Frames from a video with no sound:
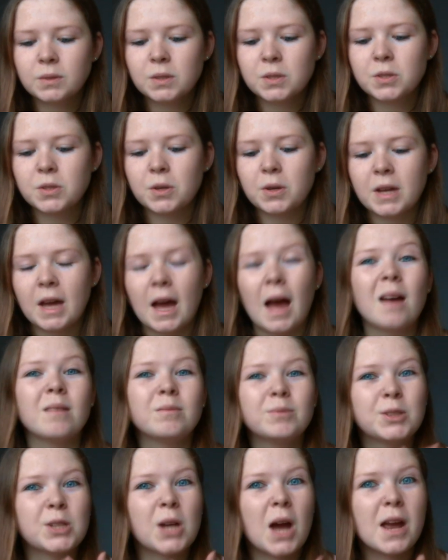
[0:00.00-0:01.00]
So yeah,
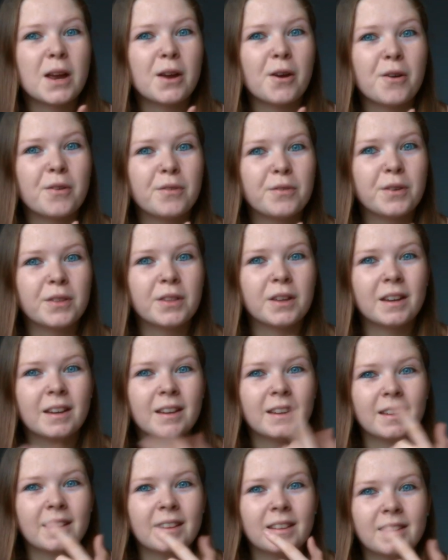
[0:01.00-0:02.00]
try and go for
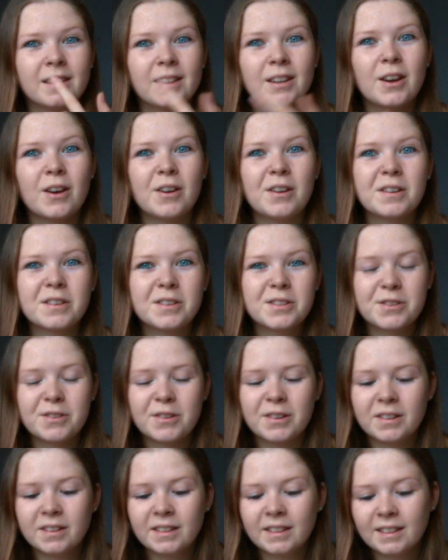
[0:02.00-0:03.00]
the
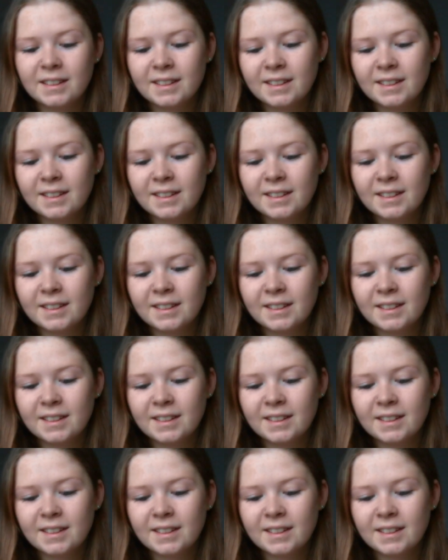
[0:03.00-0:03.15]
corkscrew.